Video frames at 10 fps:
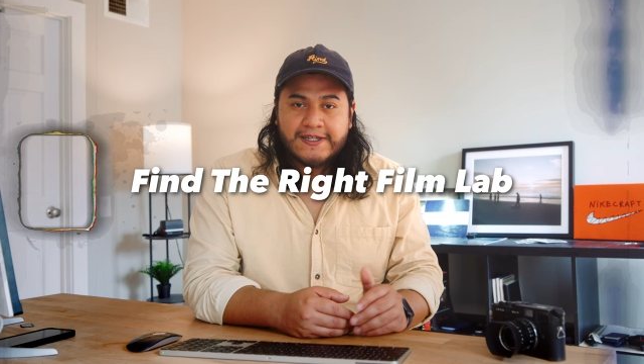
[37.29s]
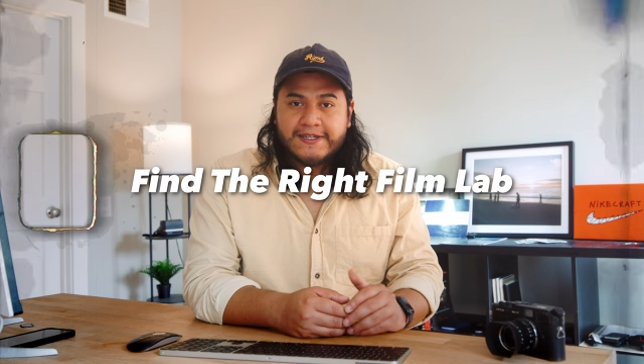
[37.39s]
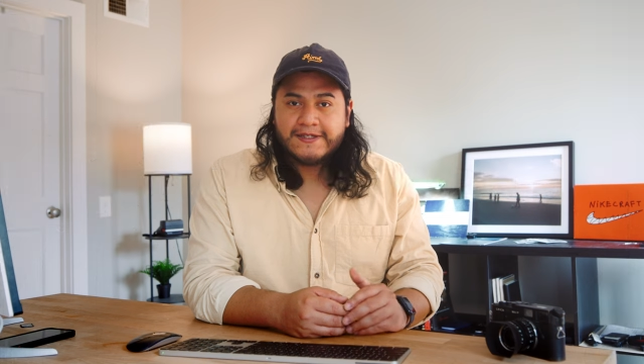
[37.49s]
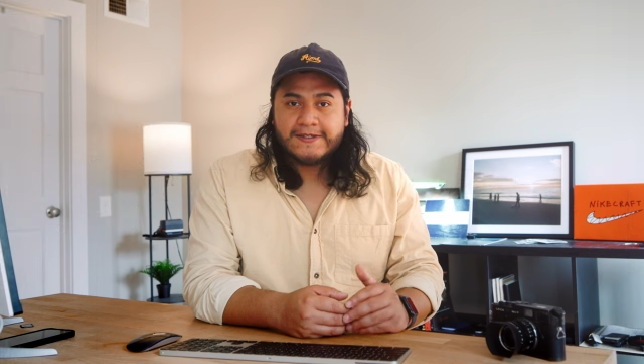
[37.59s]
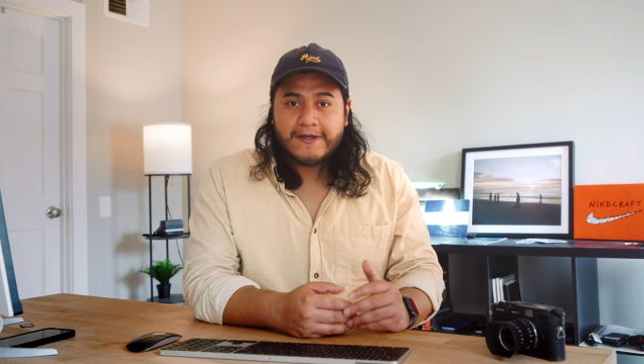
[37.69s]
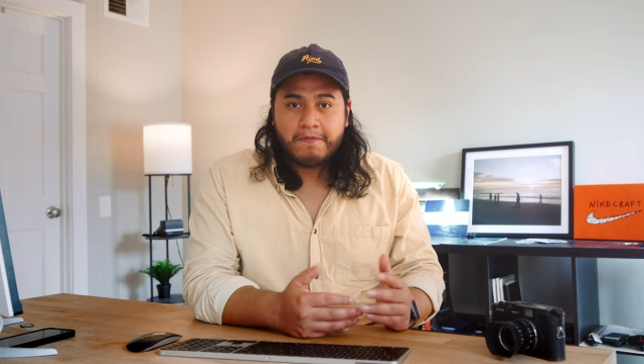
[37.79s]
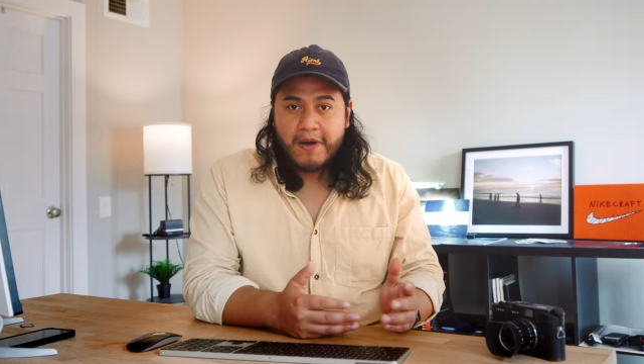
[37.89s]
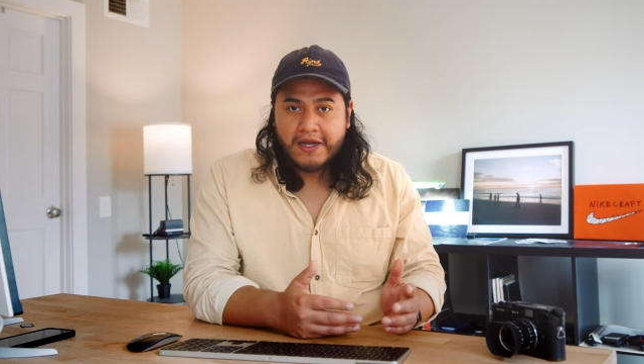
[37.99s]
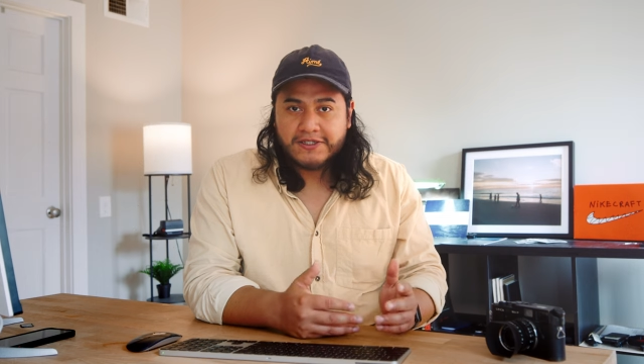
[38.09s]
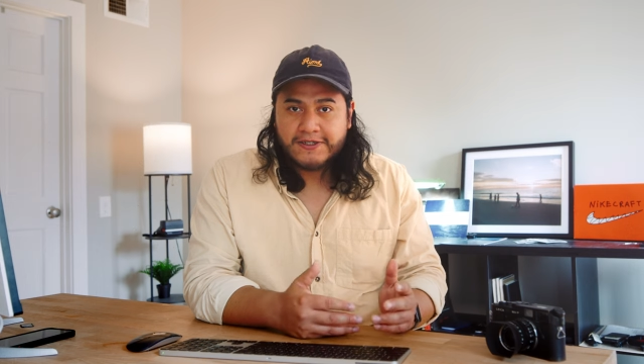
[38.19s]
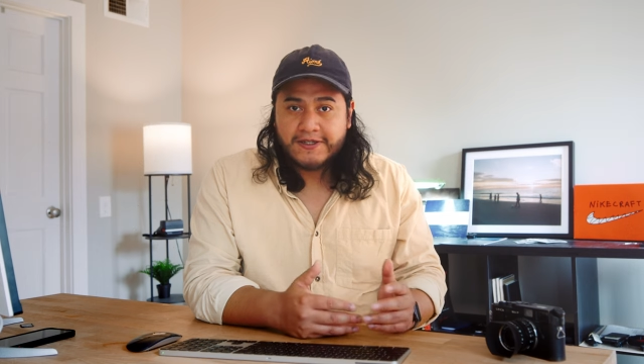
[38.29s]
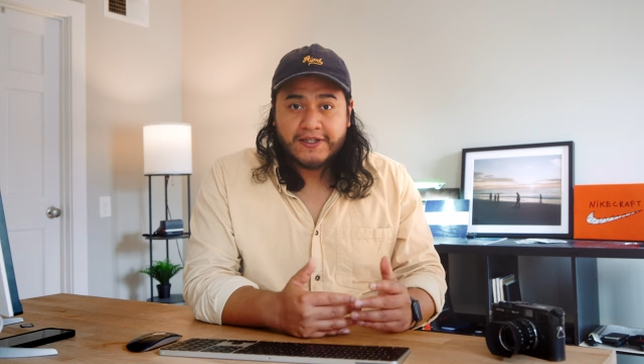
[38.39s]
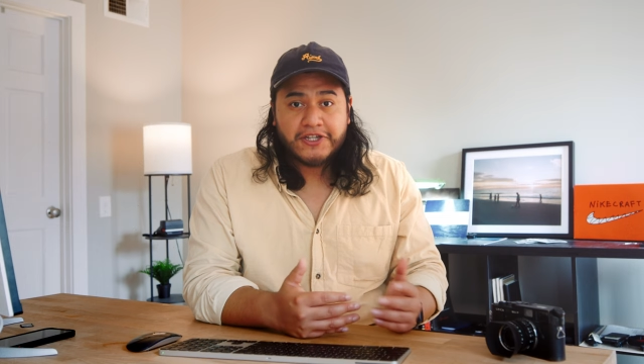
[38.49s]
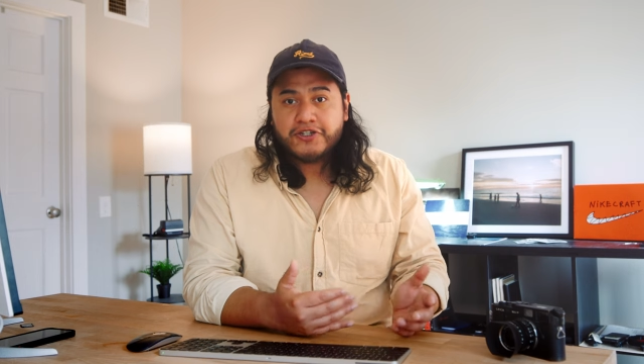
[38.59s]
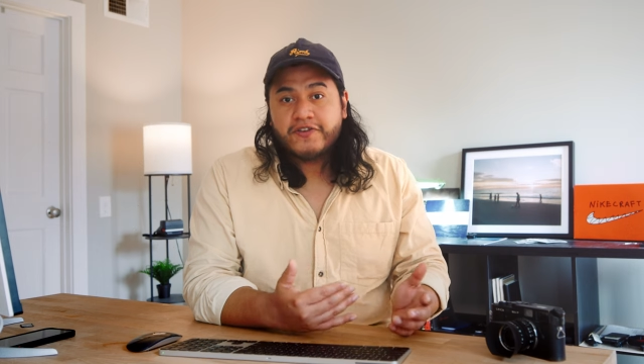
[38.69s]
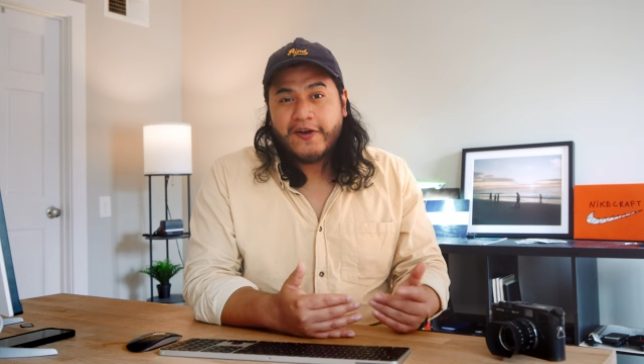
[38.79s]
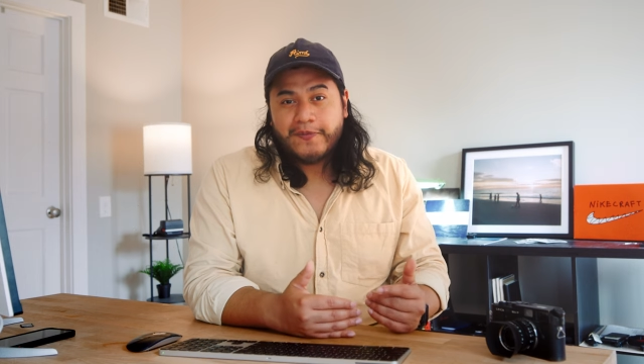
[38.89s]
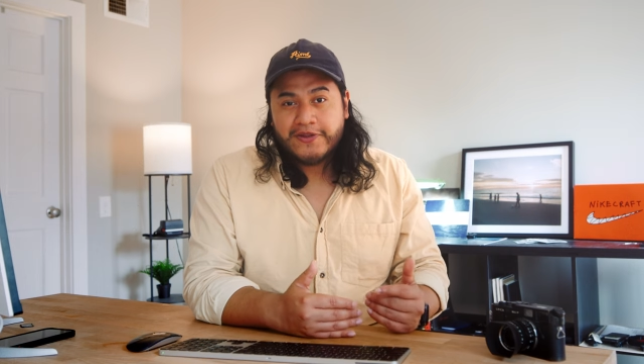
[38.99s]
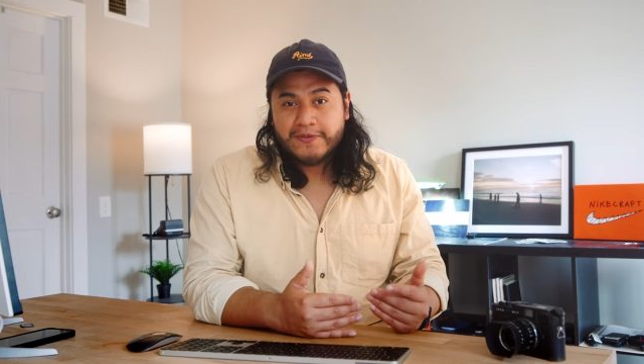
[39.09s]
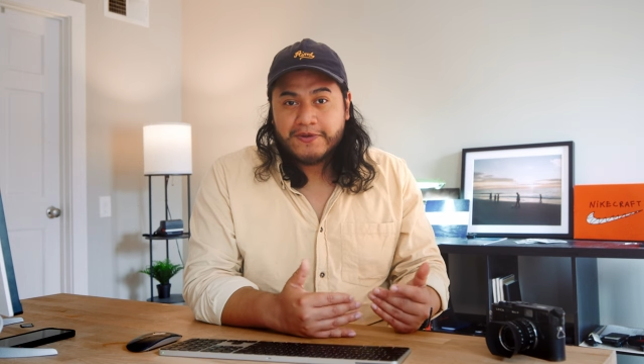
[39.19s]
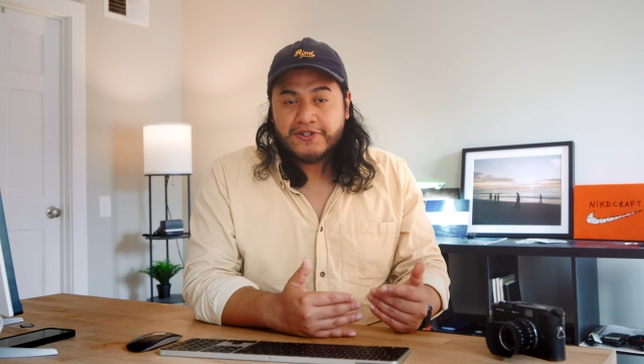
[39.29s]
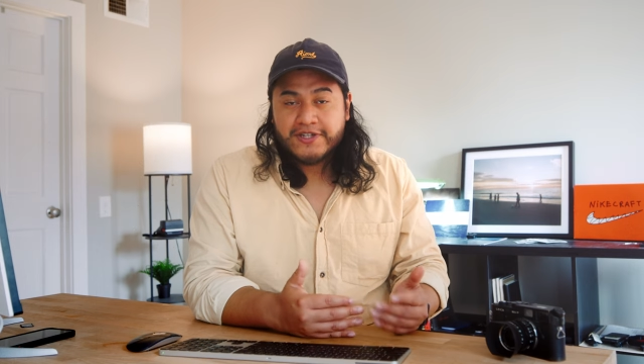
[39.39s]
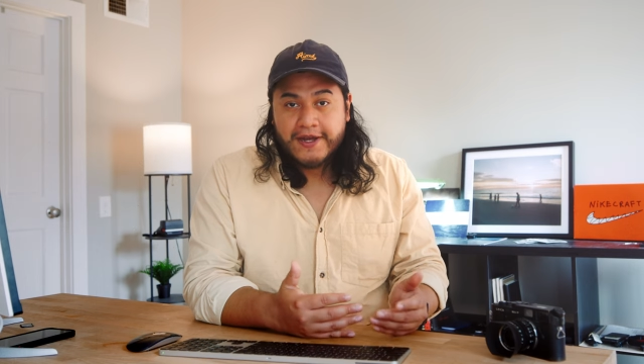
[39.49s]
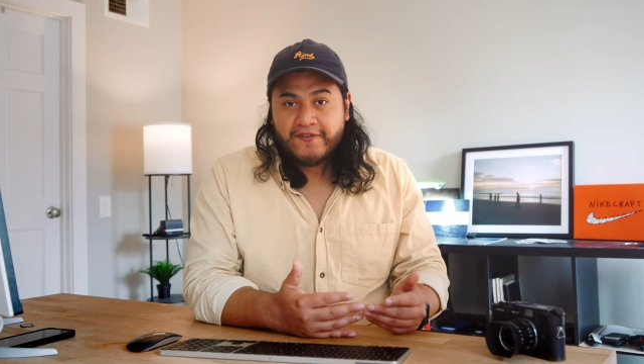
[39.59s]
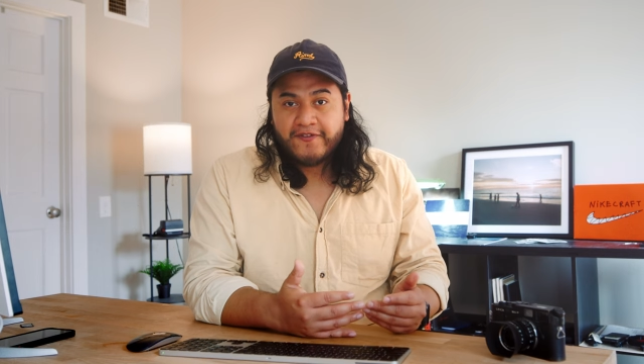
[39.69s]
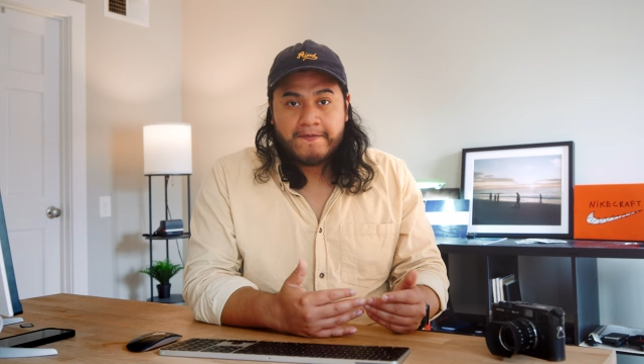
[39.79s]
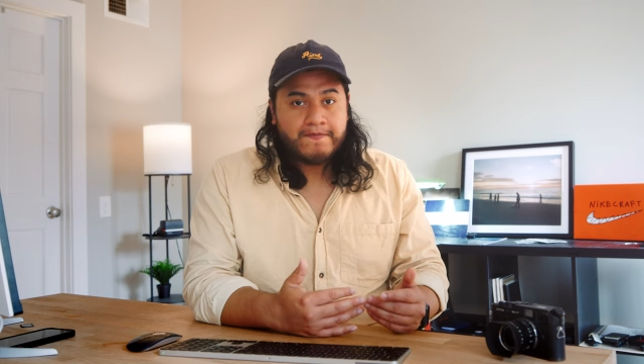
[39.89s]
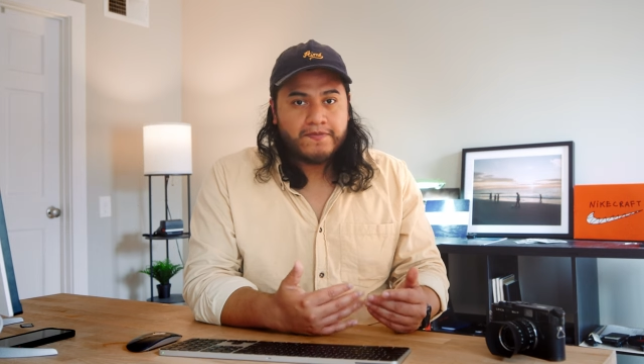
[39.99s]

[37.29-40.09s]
is a must. Unless you're developing them yourself,